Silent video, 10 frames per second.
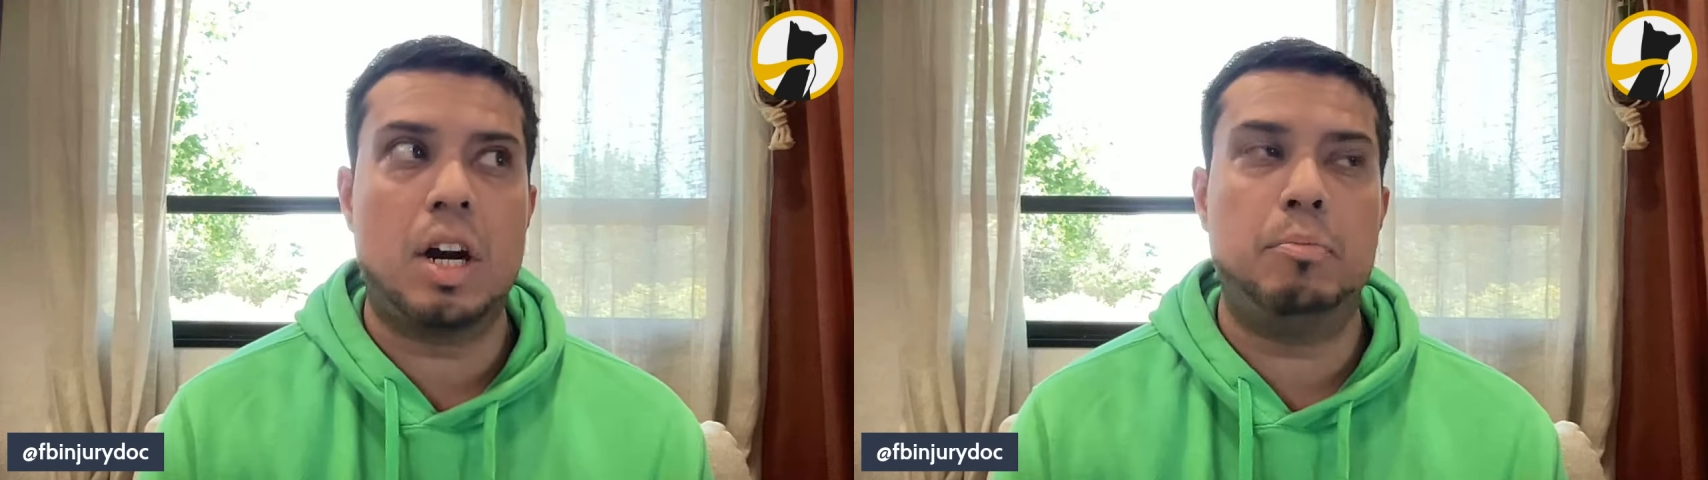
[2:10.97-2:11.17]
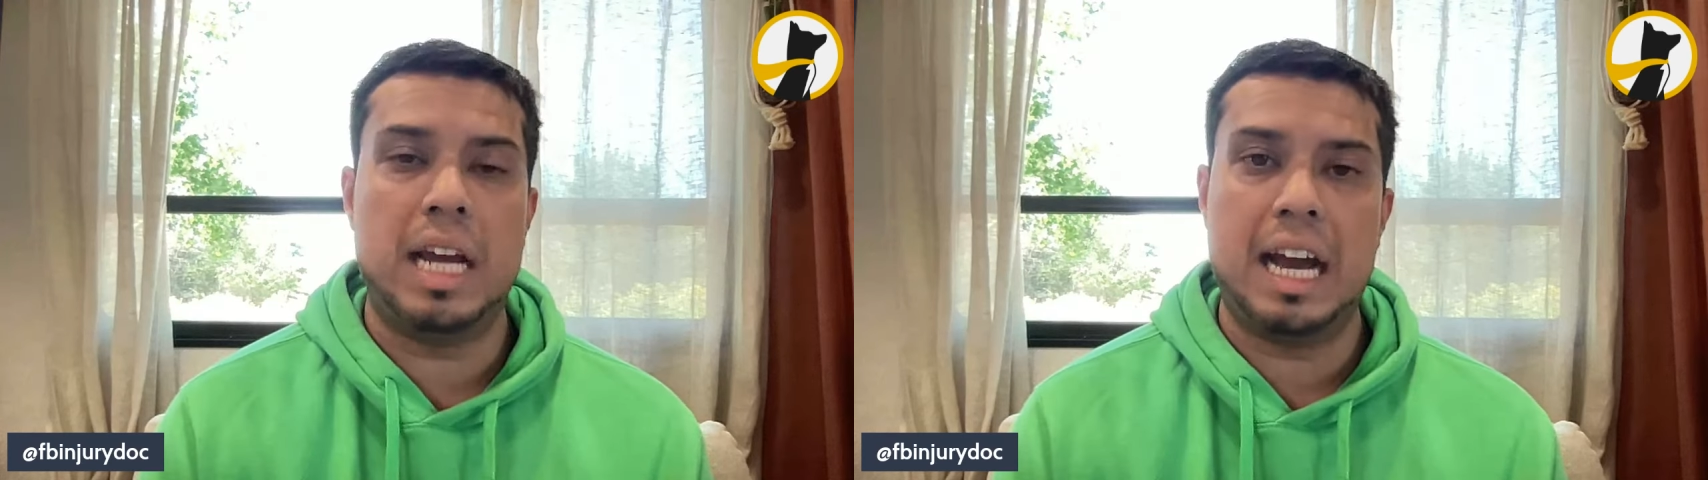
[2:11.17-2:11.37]

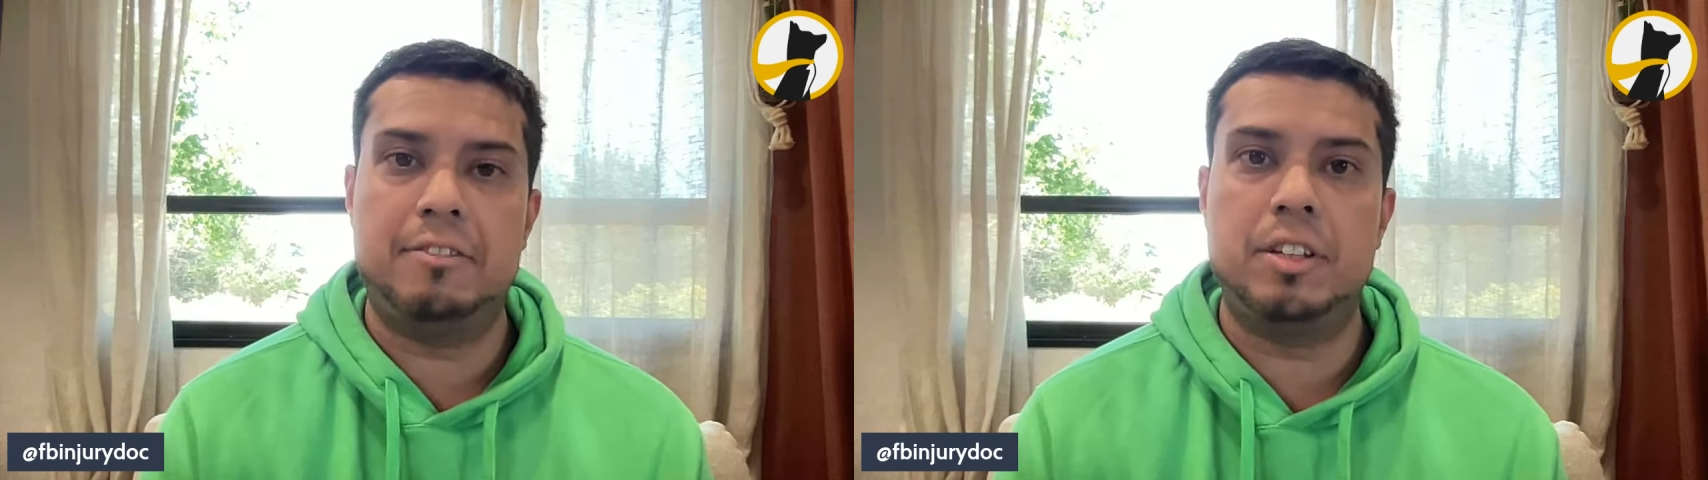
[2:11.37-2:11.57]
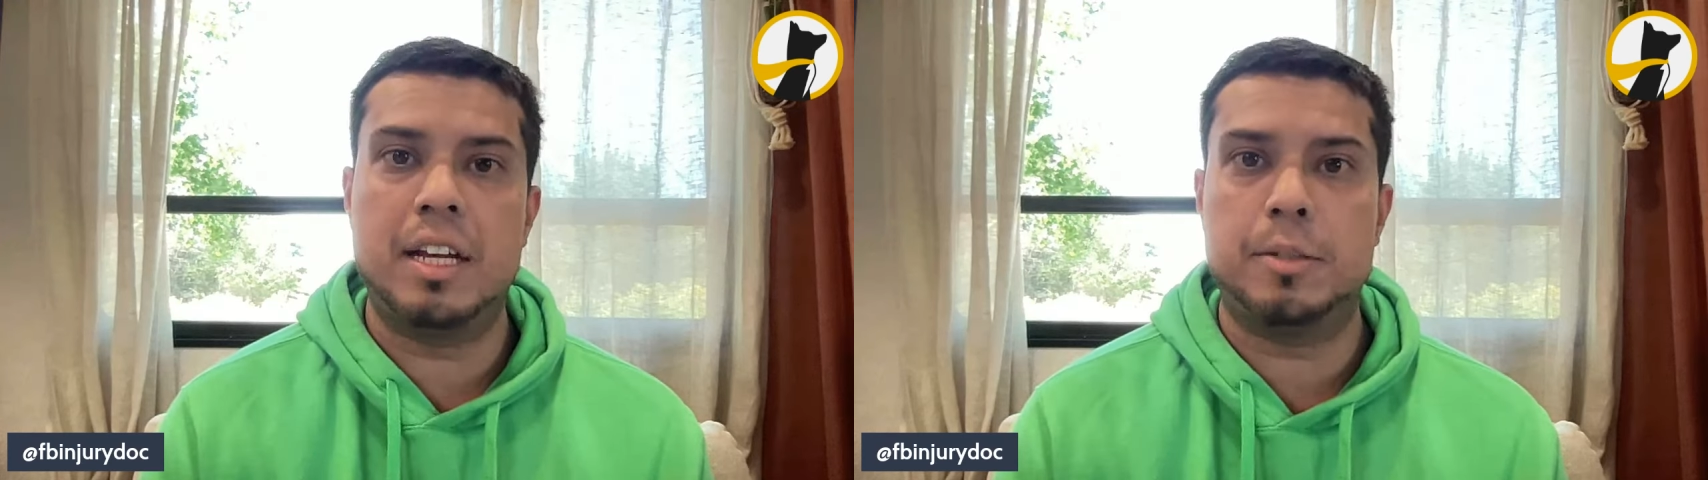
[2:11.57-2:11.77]
comp we
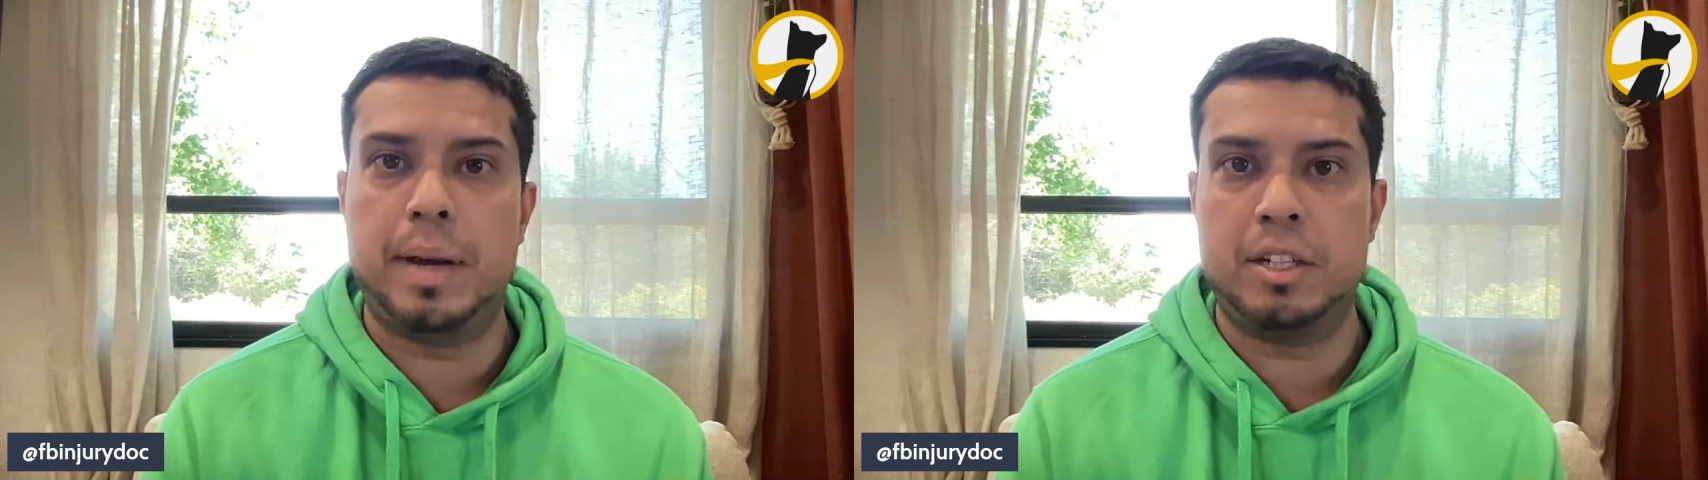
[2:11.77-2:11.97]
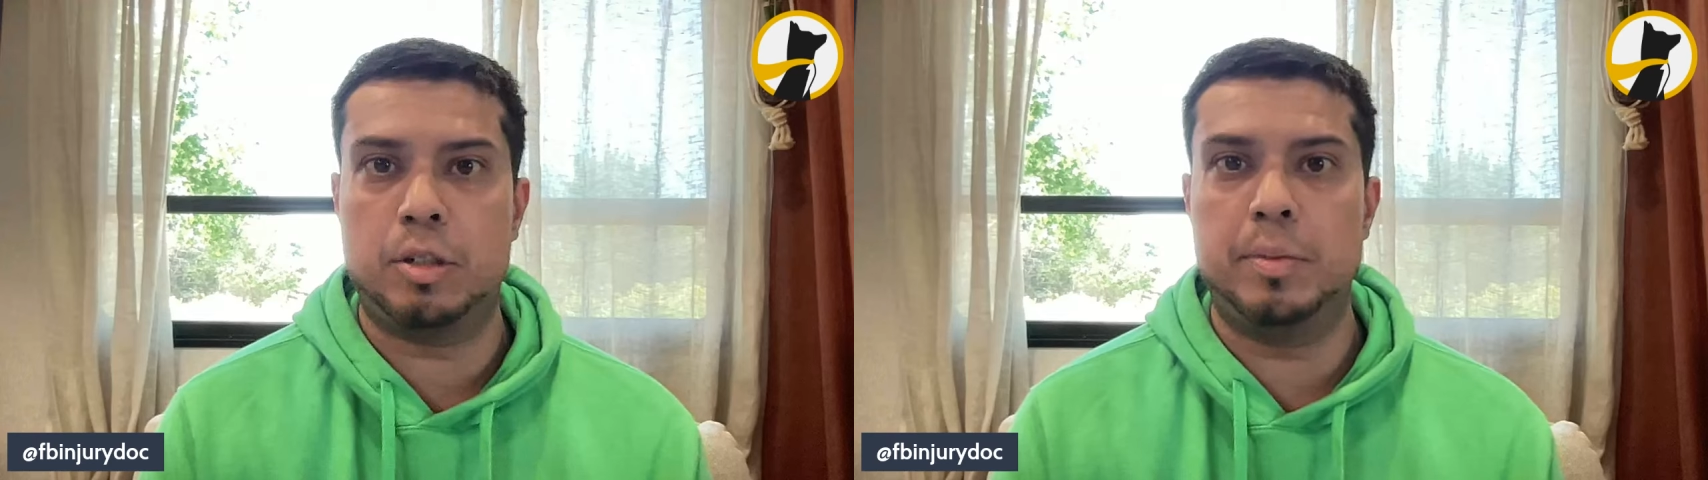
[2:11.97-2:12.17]
have for that is
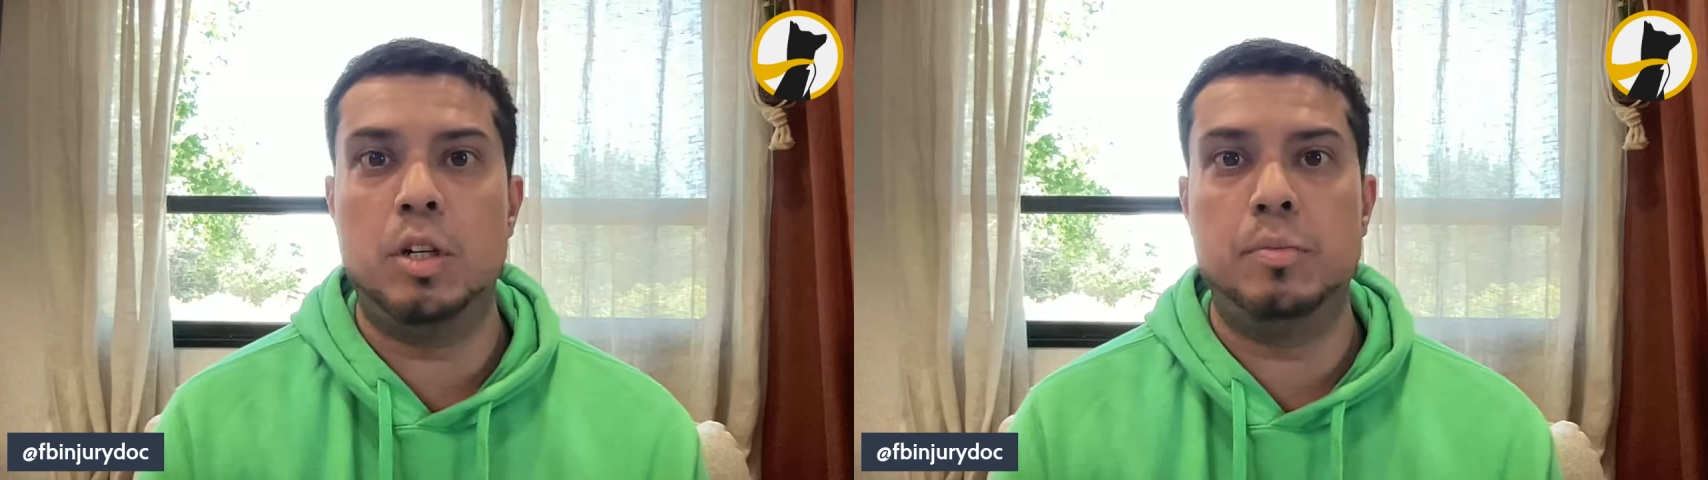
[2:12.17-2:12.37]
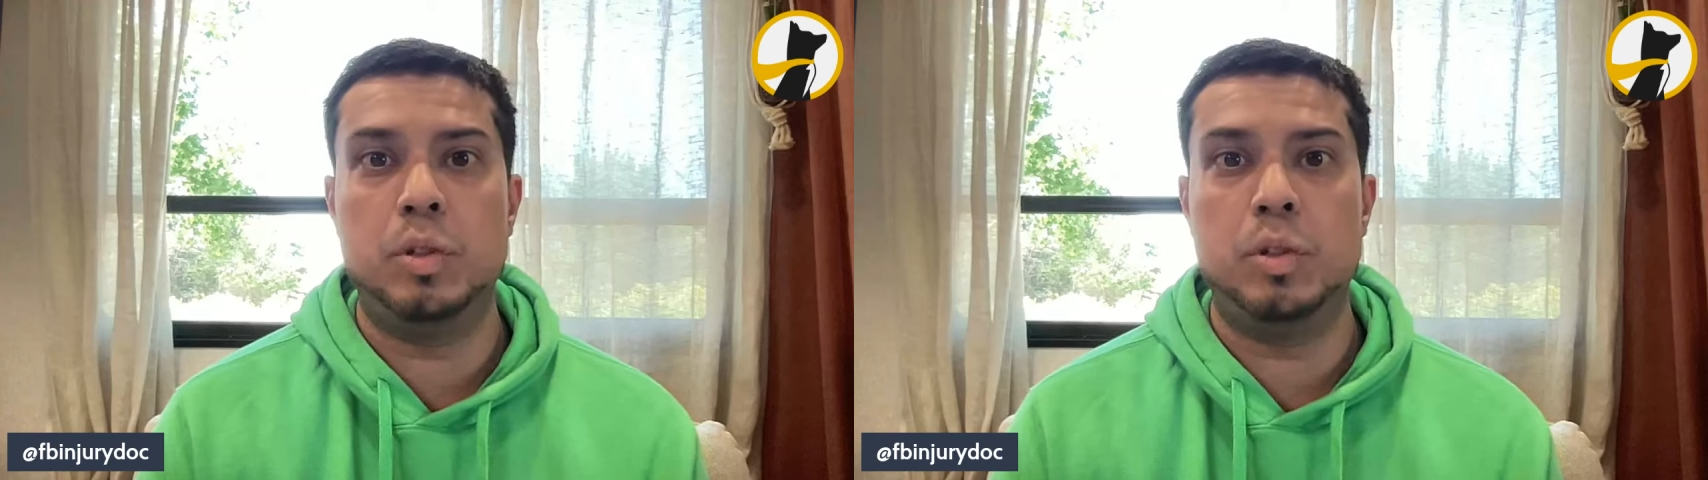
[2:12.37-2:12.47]
Patrick Mahomes,